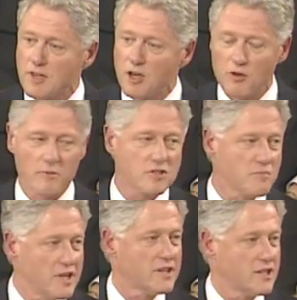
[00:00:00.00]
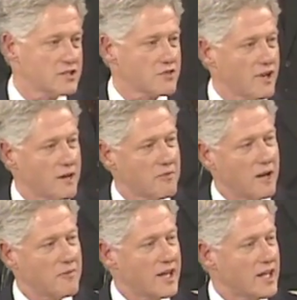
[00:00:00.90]
We must meet this threat by
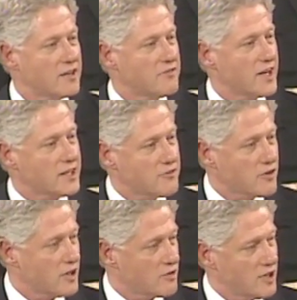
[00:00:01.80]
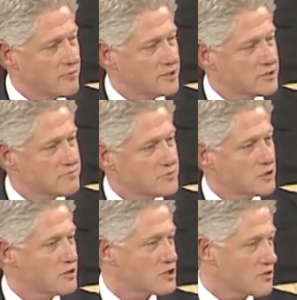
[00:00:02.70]
making effective agreements to
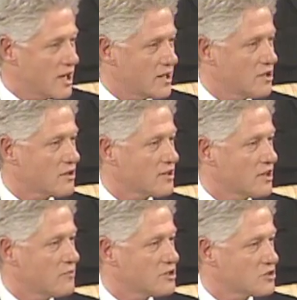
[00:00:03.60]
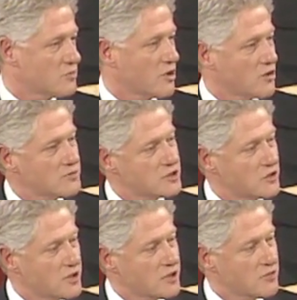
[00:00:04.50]
restrain nuclear and missile programs in
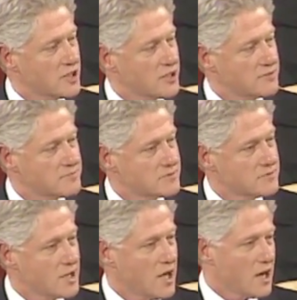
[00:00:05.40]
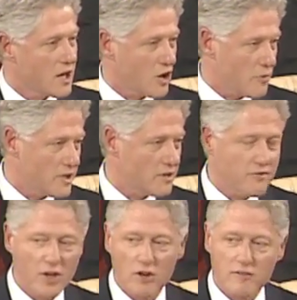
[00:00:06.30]
North Korea, curbing the
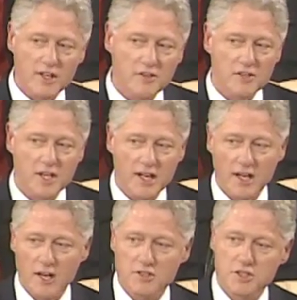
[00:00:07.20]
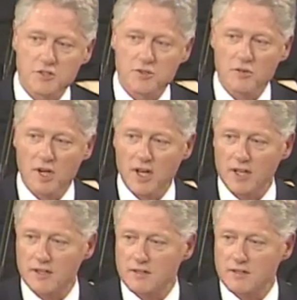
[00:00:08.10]
flow of lethal technology to Iran,